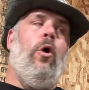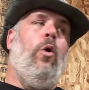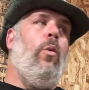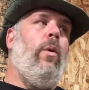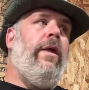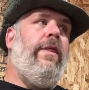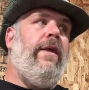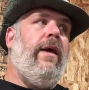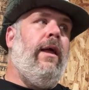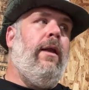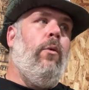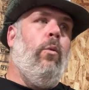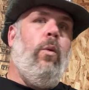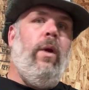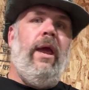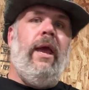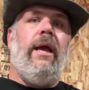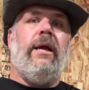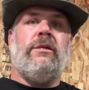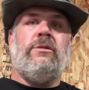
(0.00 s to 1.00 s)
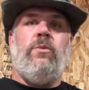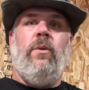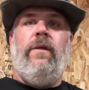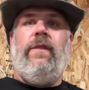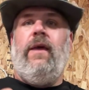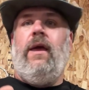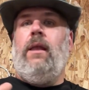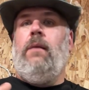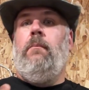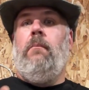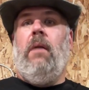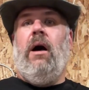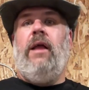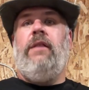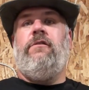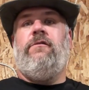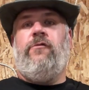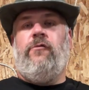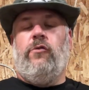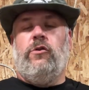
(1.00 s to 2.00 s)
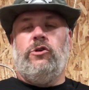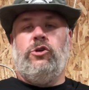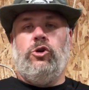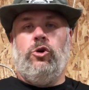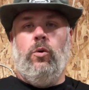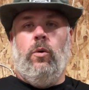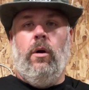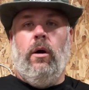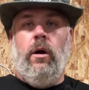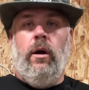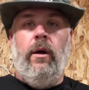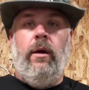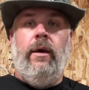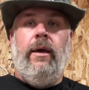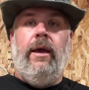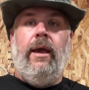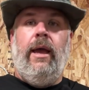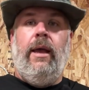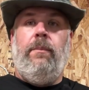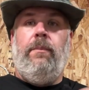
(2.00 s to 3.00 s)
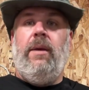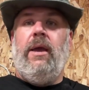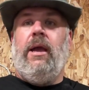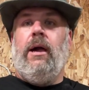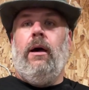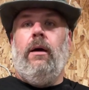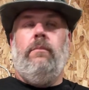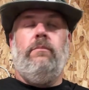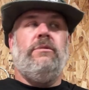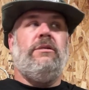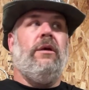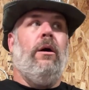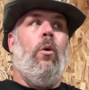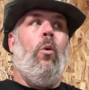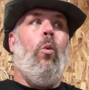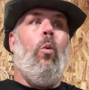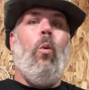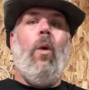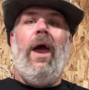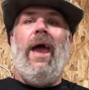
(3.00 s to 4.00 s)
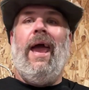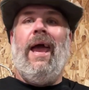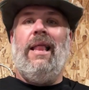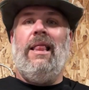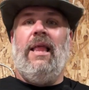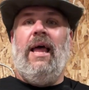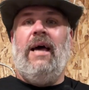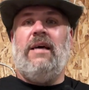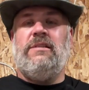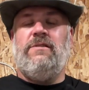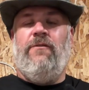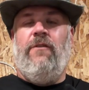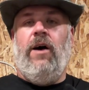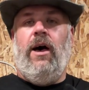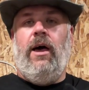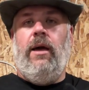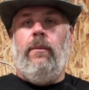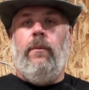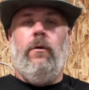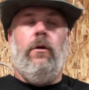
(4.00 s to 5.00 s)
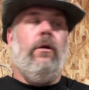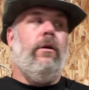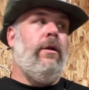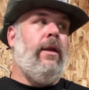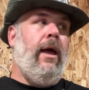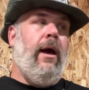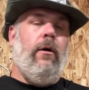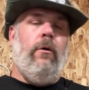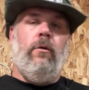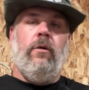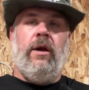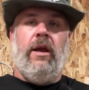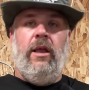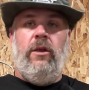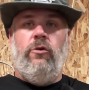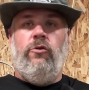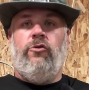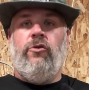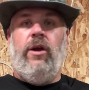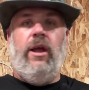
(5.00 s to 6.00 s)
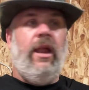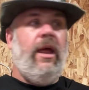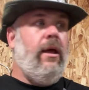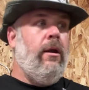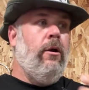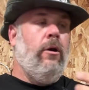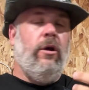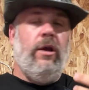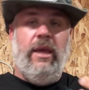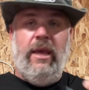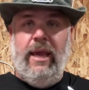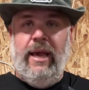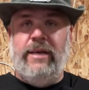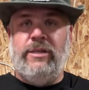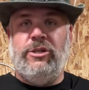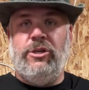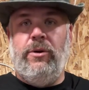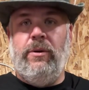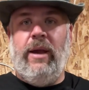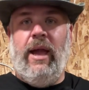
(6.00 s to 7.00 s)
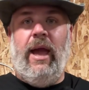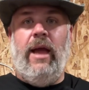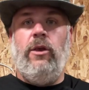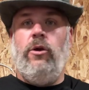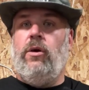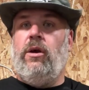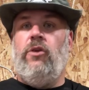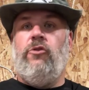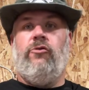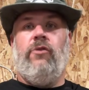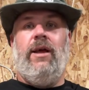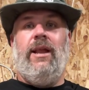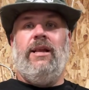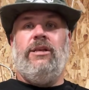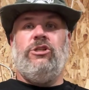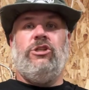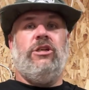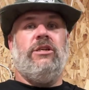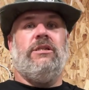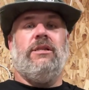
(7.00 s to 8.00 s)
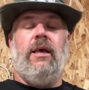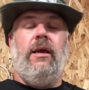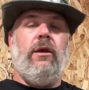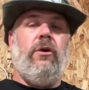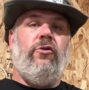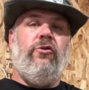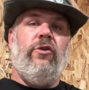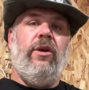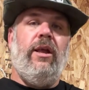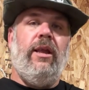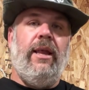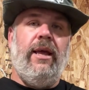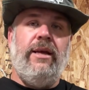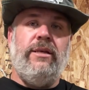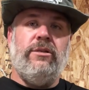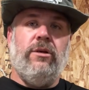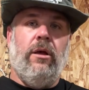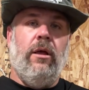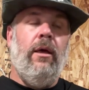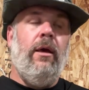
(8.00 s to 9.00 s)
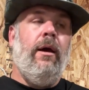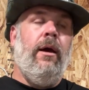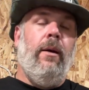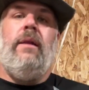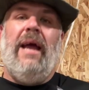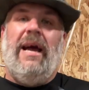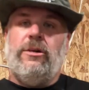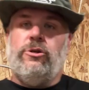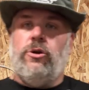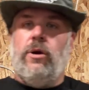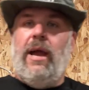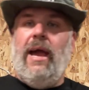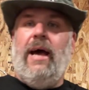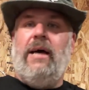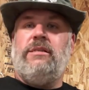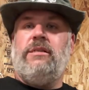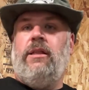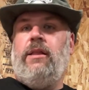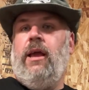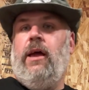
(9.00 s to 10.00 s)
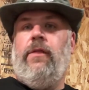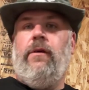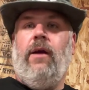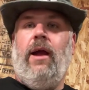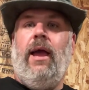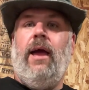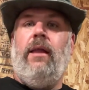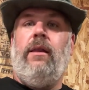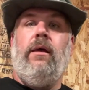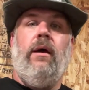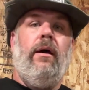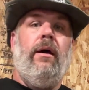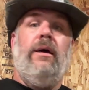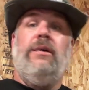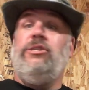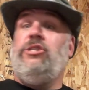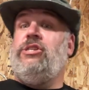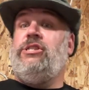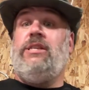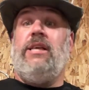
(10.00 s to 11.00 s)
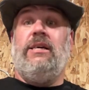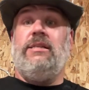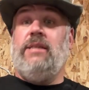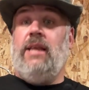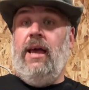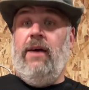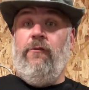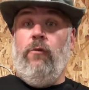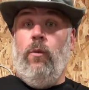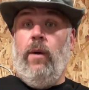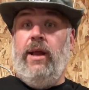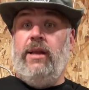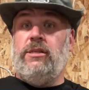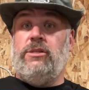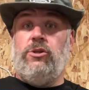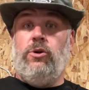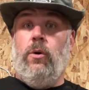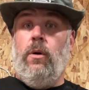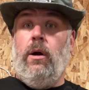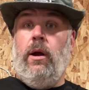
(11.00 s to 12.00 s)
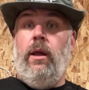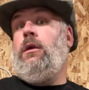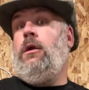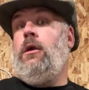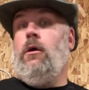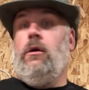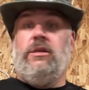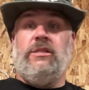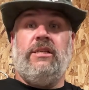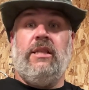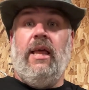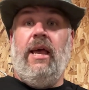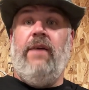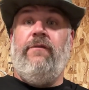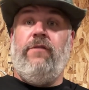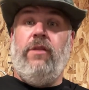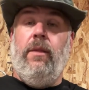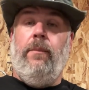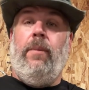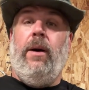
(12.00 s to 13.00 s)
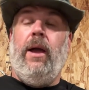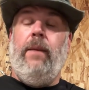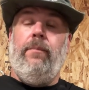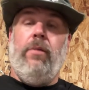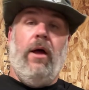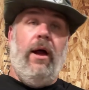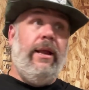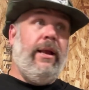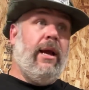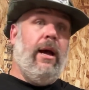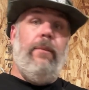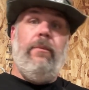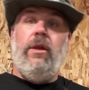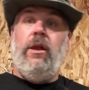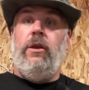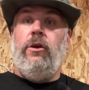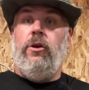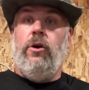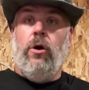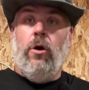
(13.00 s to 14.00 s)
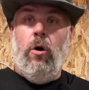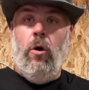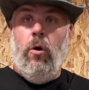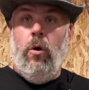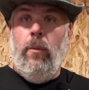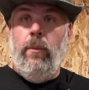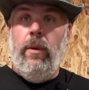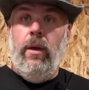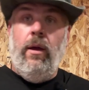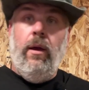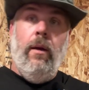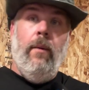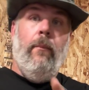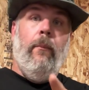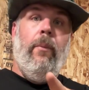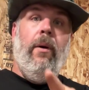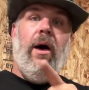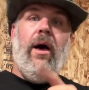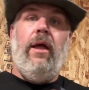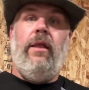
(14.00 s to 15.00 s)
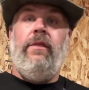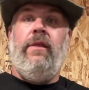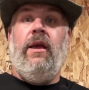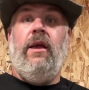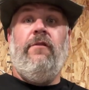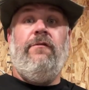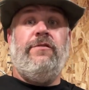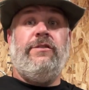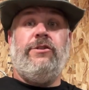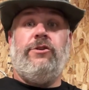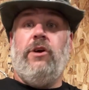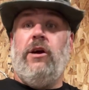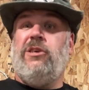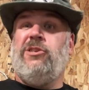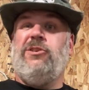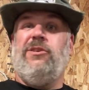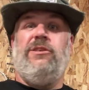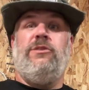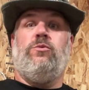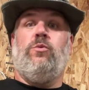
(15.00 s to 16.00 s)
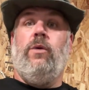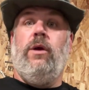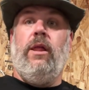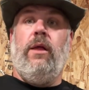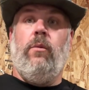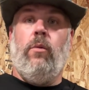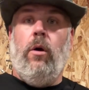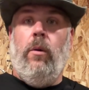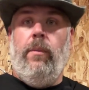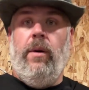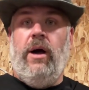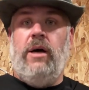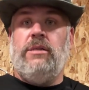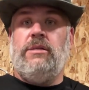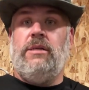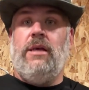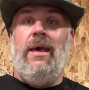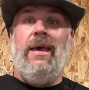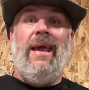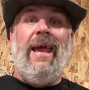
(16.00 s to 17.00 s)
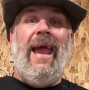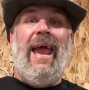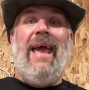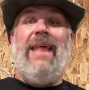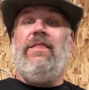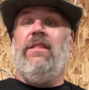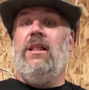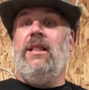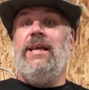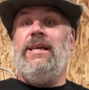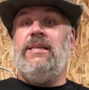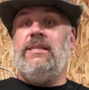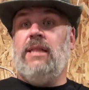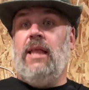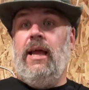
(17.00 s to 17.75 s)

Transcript: Within weeks, within months for sure, it becomes way less viable. Now, can you treat it? Yes, you can. You can treat it just like you treat diesel. Natural gas, on the other hand, just doesn't have a way to store it. You're a slave to the pipeline coming into your home. But the infrastructure is really robust and the least